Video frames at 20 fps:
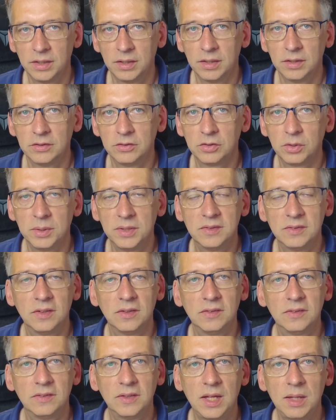So it's
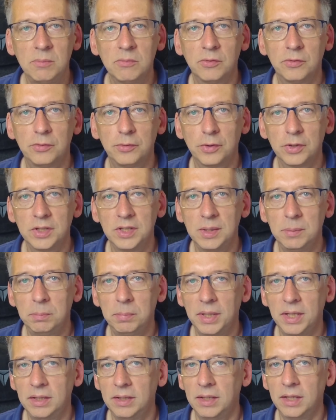the same
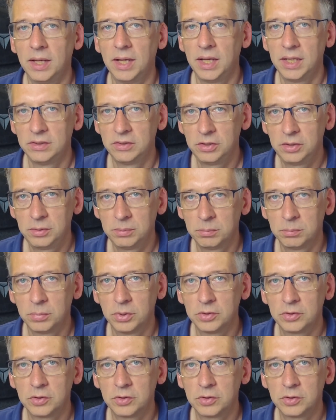40-pin header, but